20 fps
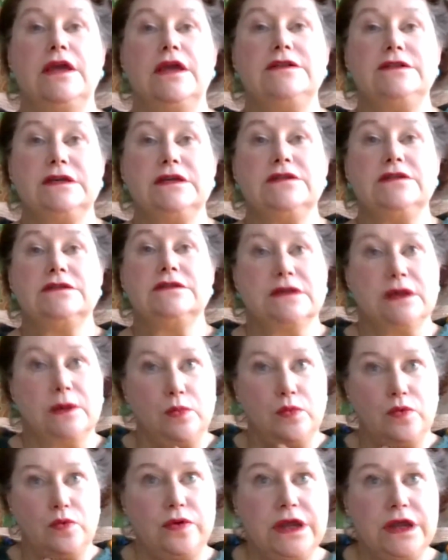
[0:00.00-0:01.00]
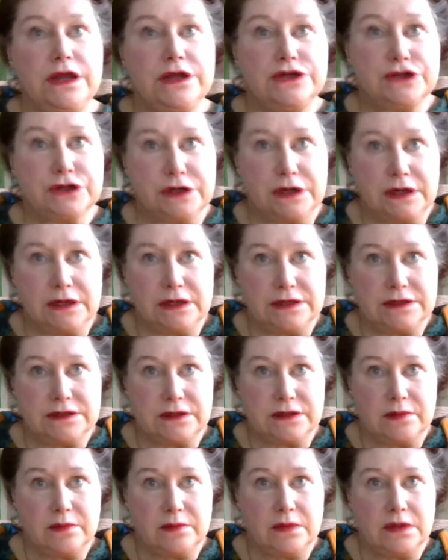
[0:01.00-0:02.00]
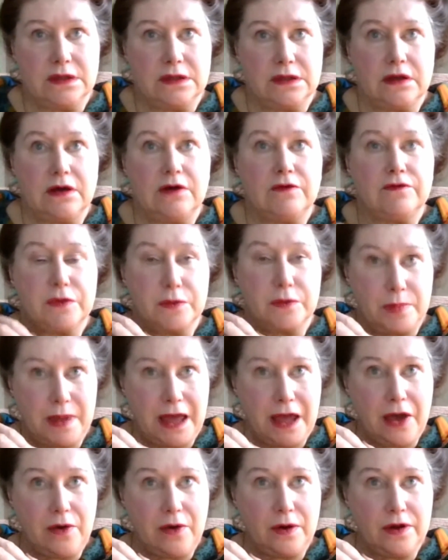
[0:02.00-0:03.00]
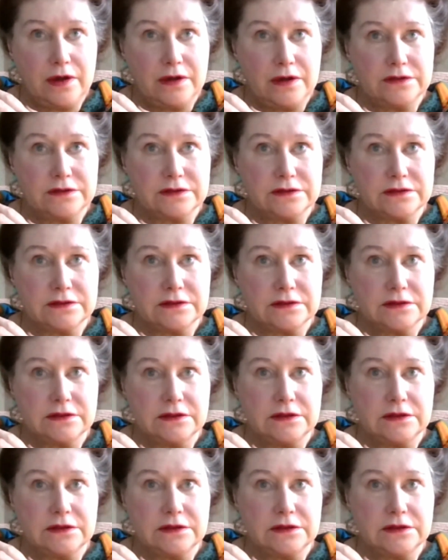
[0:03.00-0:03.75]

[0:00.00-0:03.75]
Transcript: They did some regionalism of the powers